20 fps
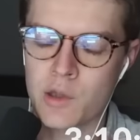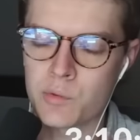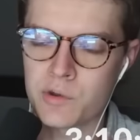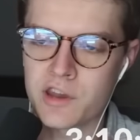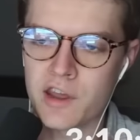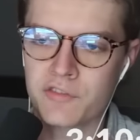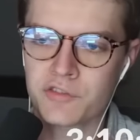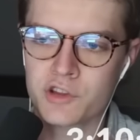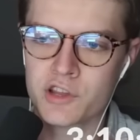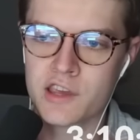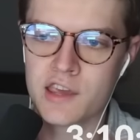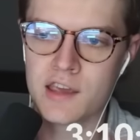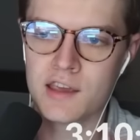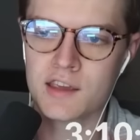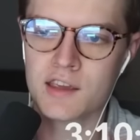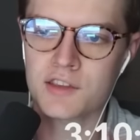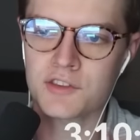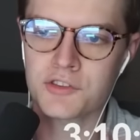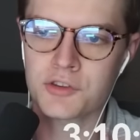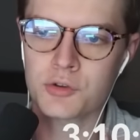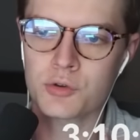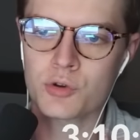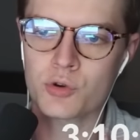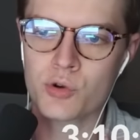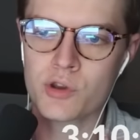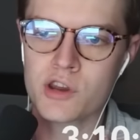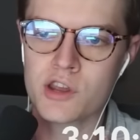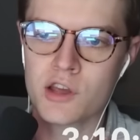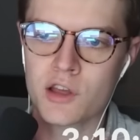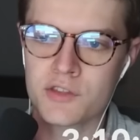we definitely can't get too
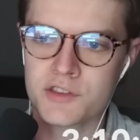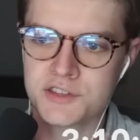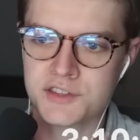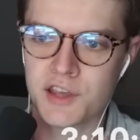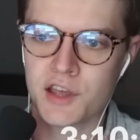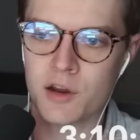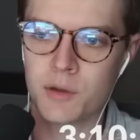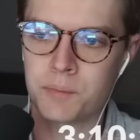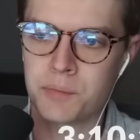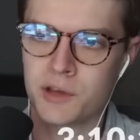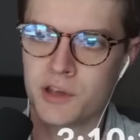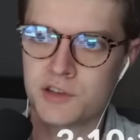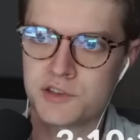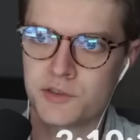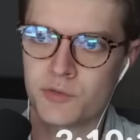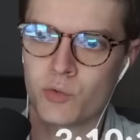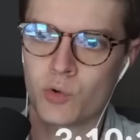greedy on the setup because of